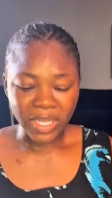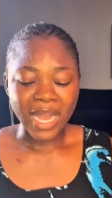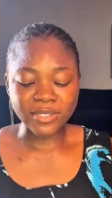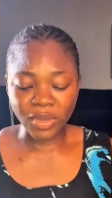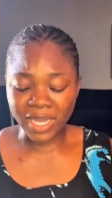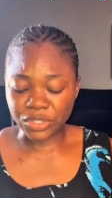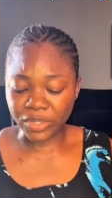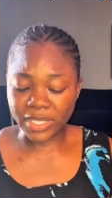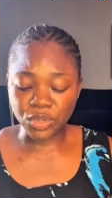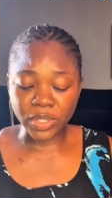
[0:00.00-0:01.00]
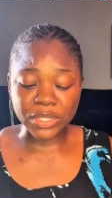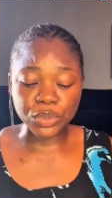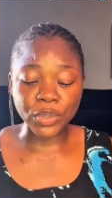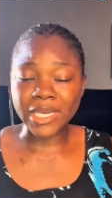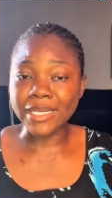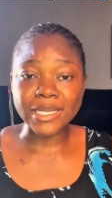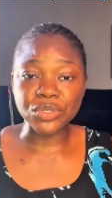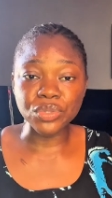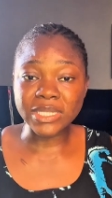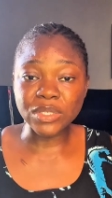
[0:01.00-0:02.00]
as long as your network is okay, there's
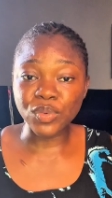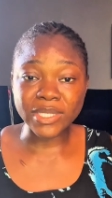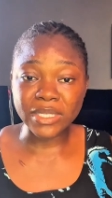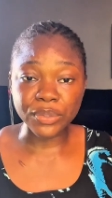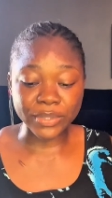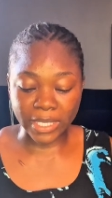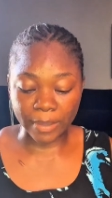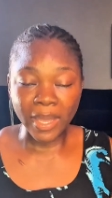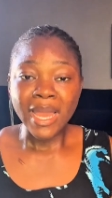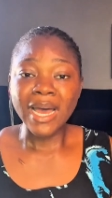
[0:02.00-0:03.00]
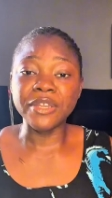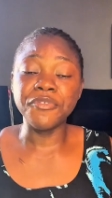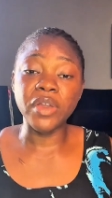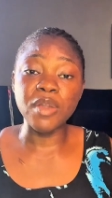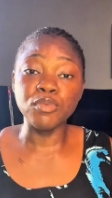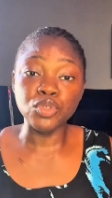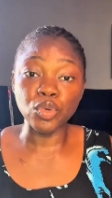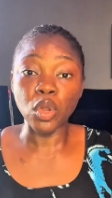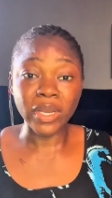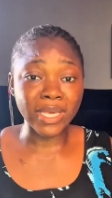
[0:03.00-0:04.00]
nothing wasting your time. And if you're able to
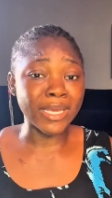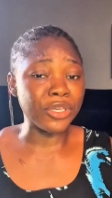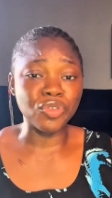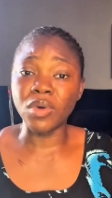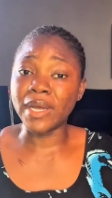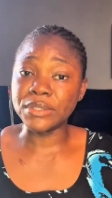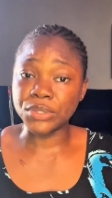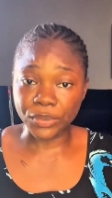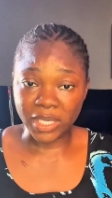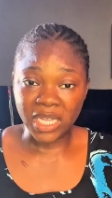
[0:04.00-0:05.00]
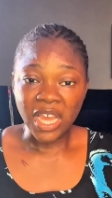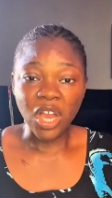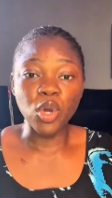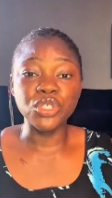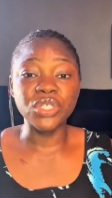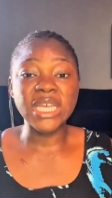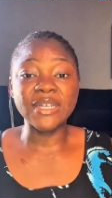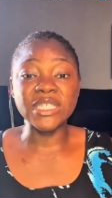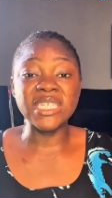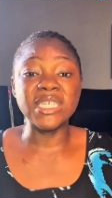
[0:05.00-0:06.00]
log in, you are done. All you just
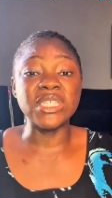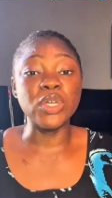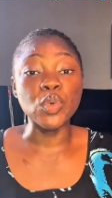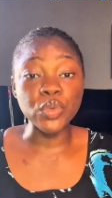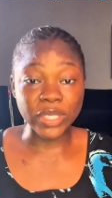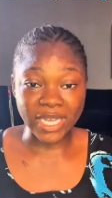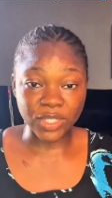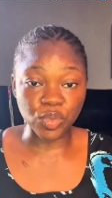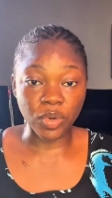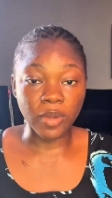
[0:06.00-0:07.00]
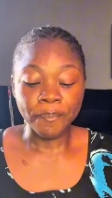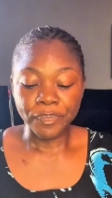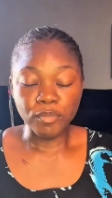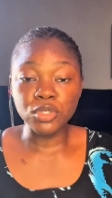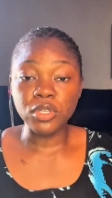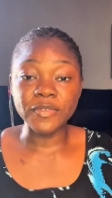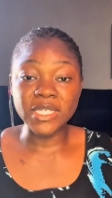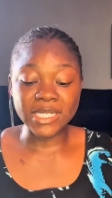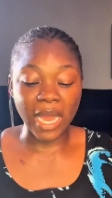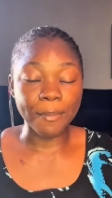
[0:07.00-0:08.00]
need is a good network. Most of
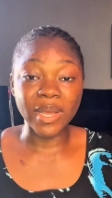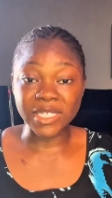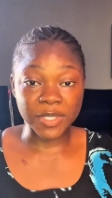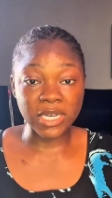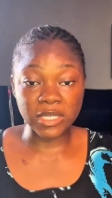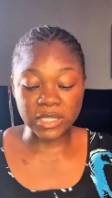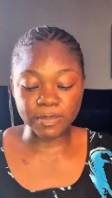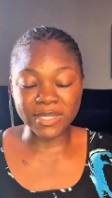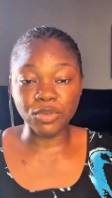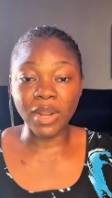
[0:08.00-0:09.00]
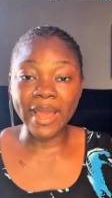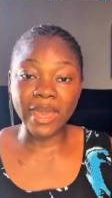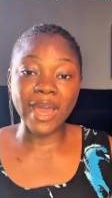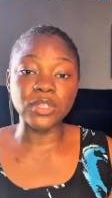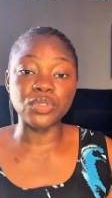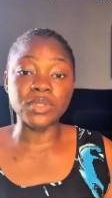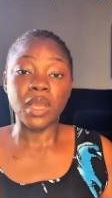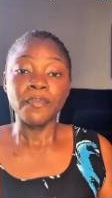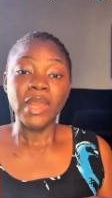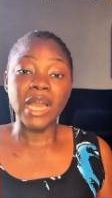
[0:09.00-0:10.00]
this app, especially this particular AI tools,
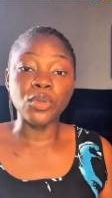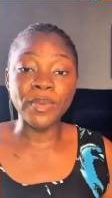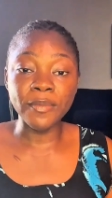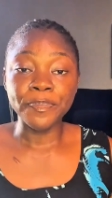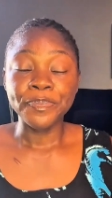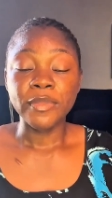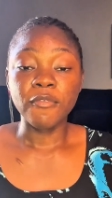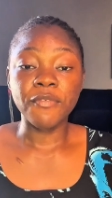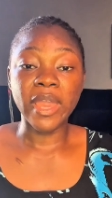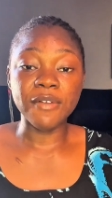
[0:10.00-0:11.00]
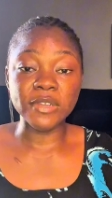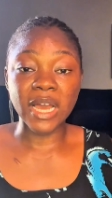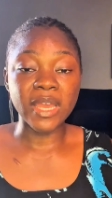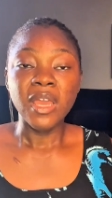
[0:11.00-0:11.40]
Adobe Firefly,